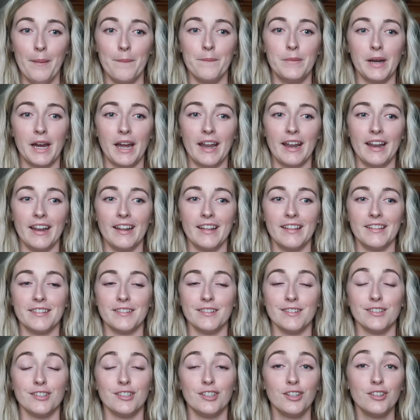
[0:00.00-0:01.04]
But this
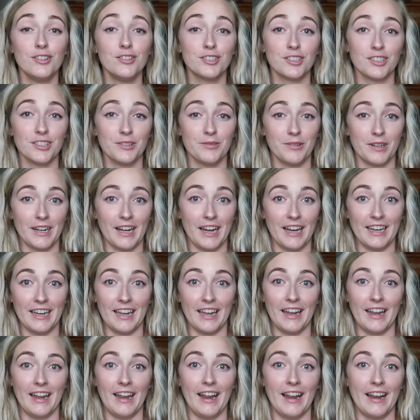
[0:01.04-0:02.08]
is usually what I
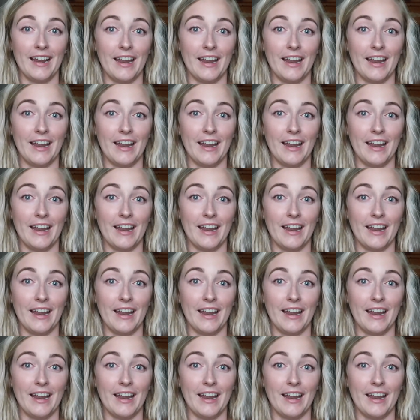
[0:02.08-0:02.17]
get.